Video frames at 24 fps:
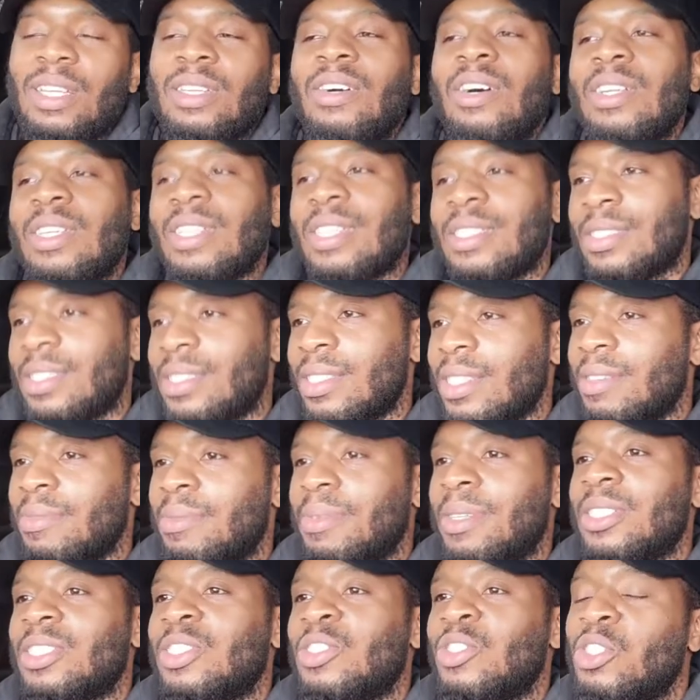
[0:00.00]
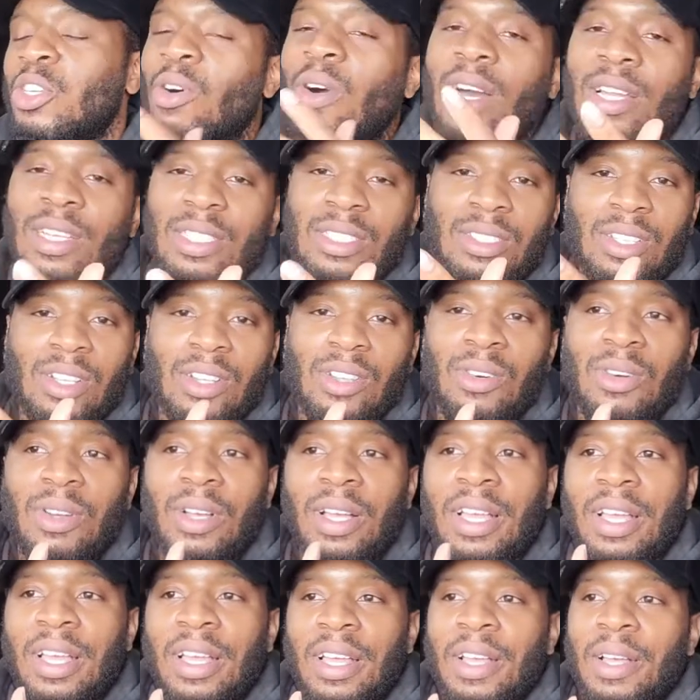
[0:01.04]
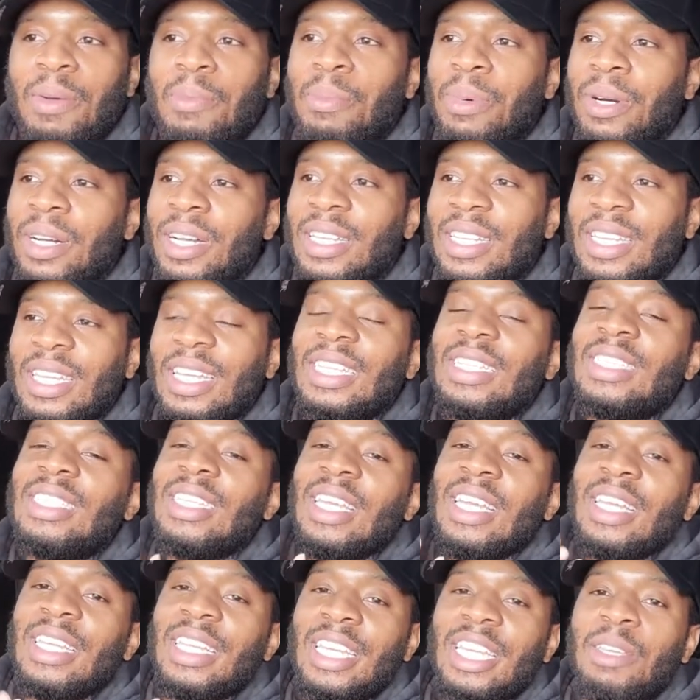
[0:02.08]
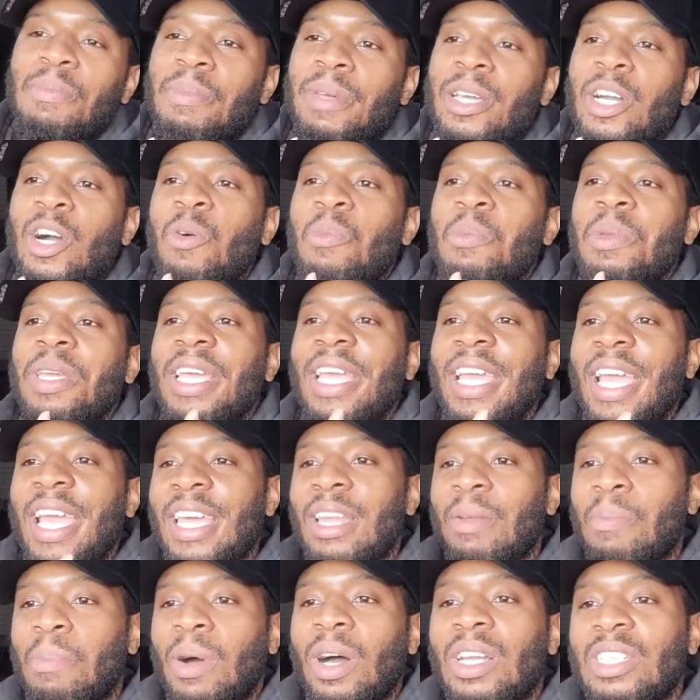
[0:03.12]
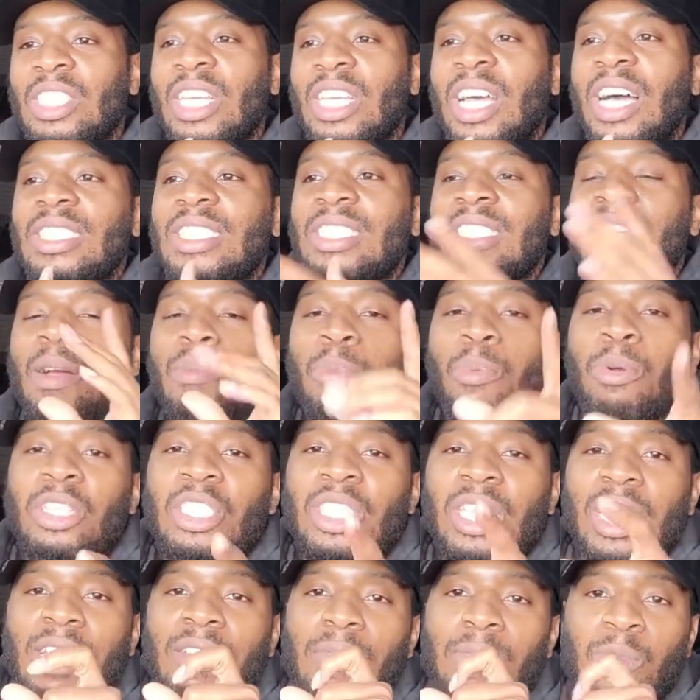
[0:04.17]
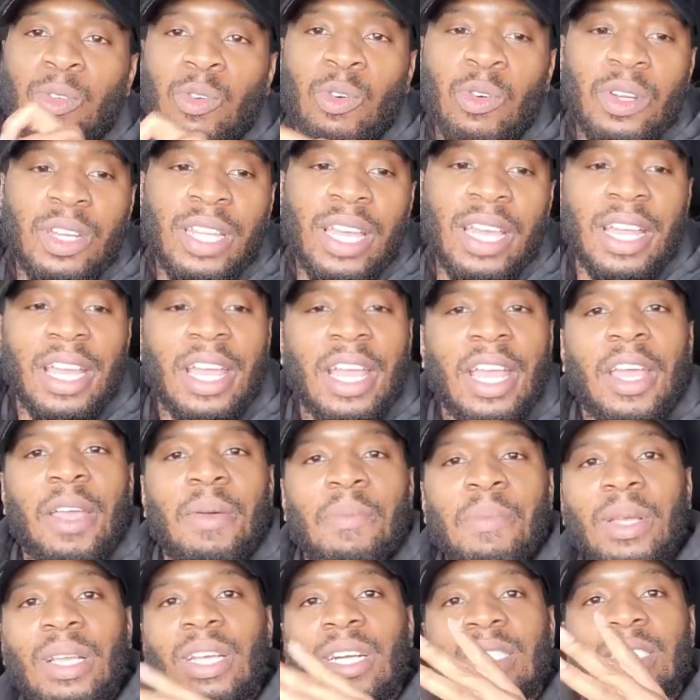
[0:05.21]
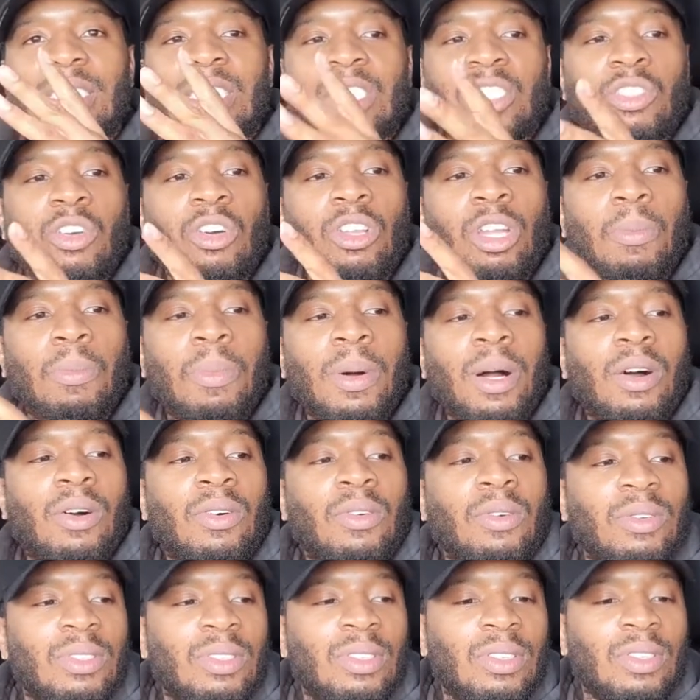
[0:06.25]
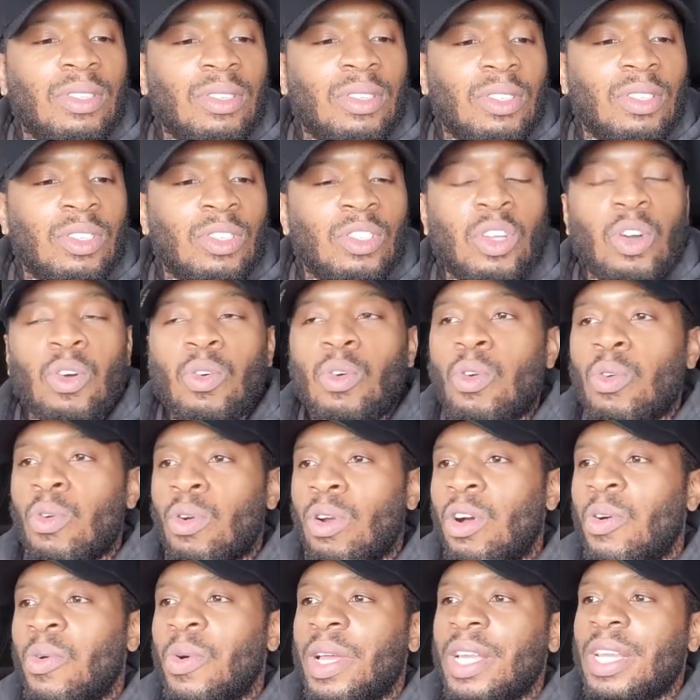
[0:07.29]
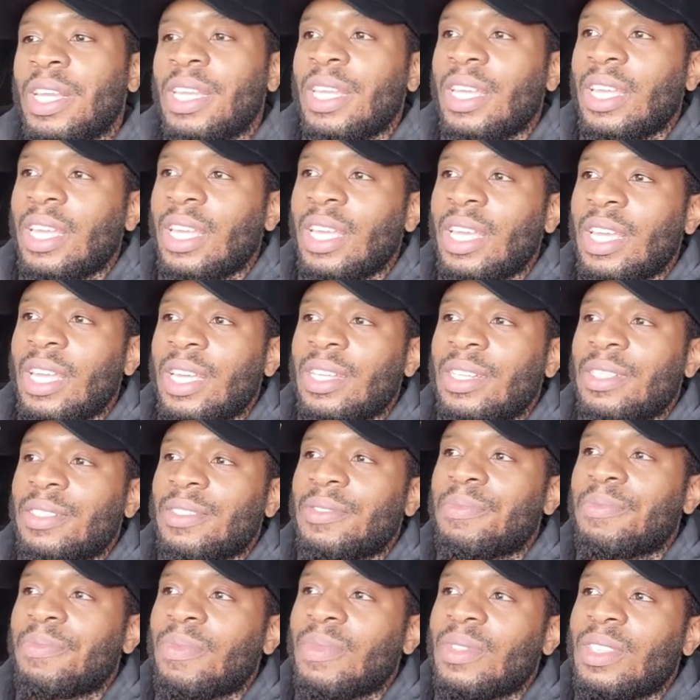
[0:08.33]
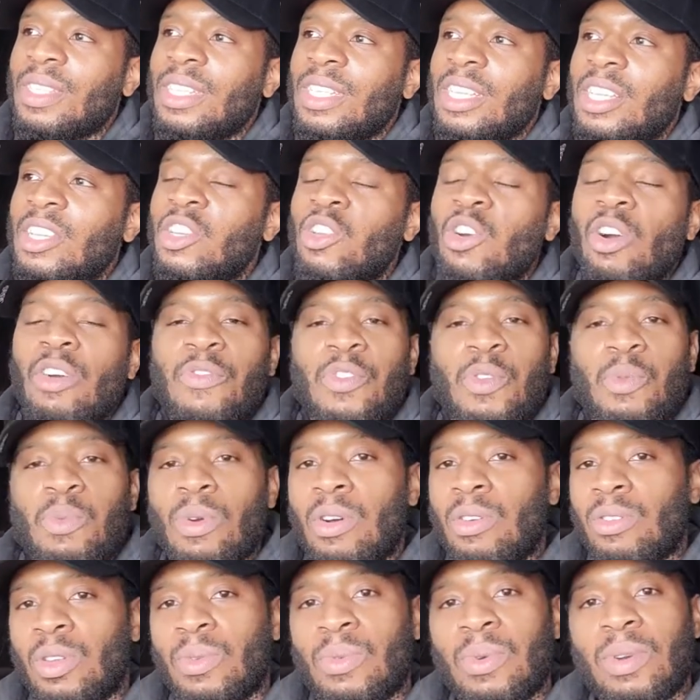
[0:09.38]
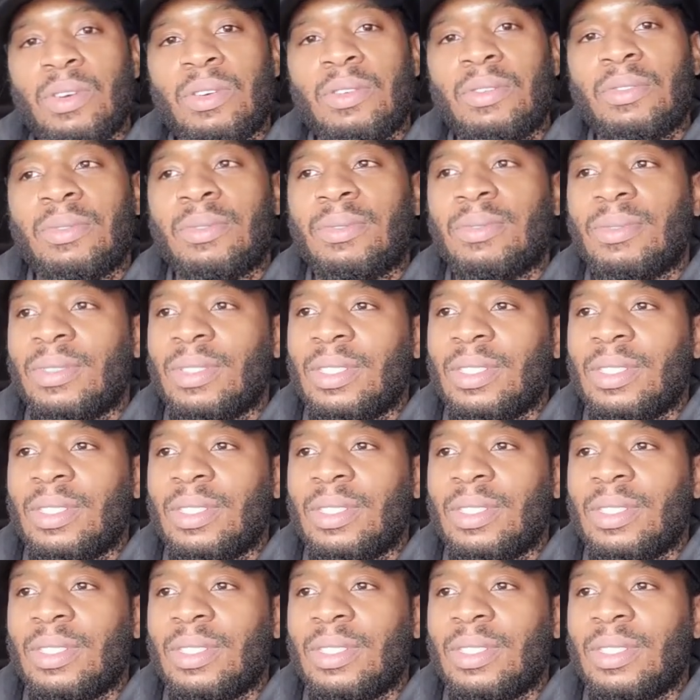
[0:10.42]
and all that stuff because you know how this go. But he did email me and apologize, and I appreciate him doing that because it's all about, you know, growing. And you know, if you're wrong, you're wrong.